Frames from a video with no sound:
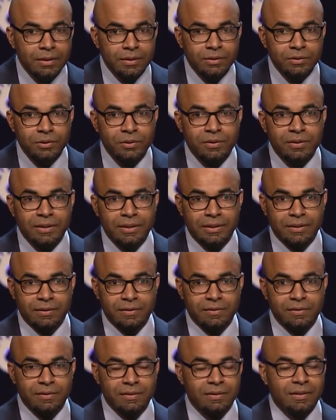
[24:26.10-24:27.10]
2
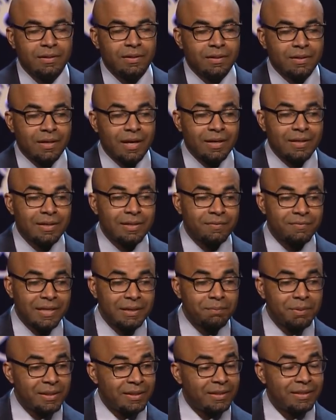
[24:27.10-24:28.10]
things. Cognitive
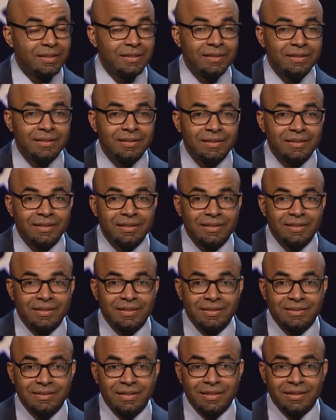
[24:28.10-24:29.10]
empathy
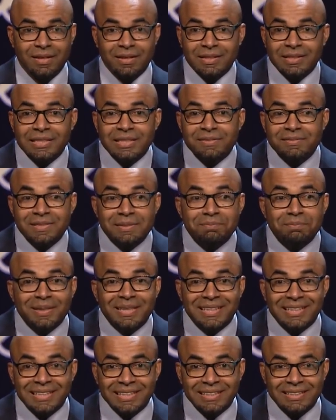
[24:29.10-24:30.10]
is not cognitive
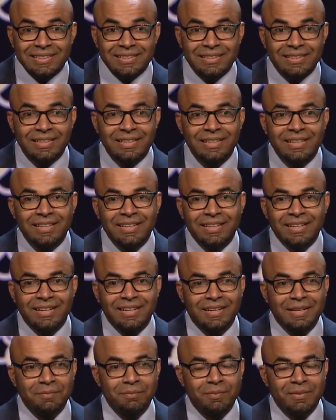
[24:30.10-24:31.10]
sympathy.
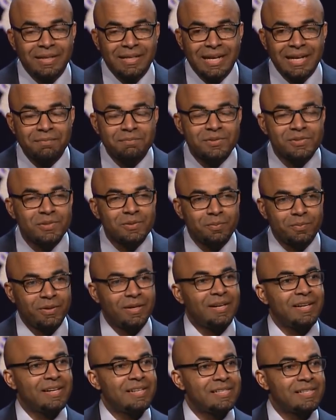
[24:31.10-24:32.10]
I'm
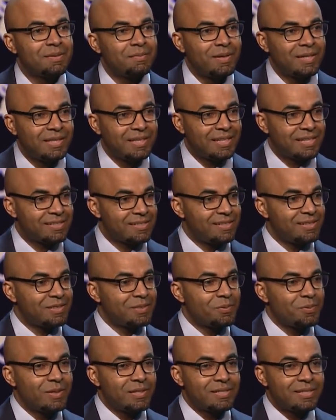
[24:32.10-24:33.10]
surprised about the extent
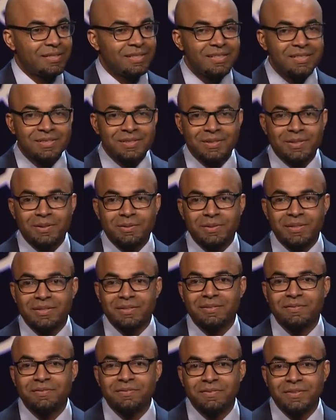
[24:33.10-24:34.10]
to which these terms are
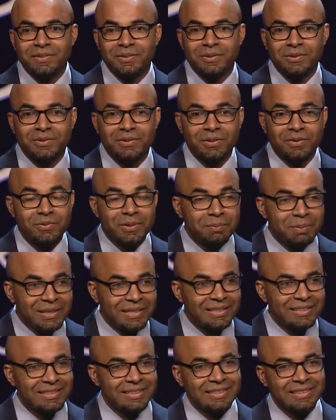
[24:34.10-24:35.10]
confused
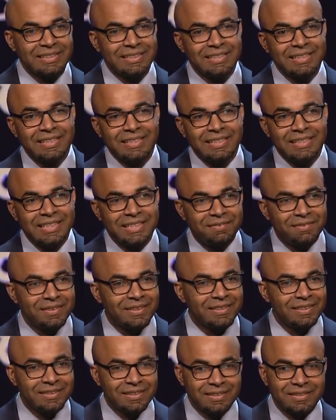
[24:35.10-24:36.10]
repeatedly, even
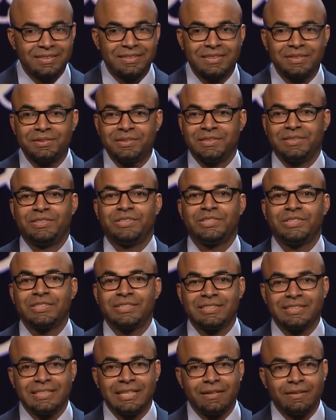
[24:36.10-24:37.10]
in the serious
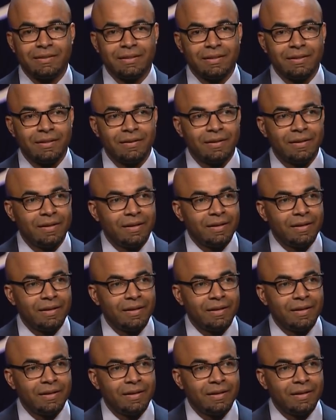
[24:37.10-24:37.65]
journals out there.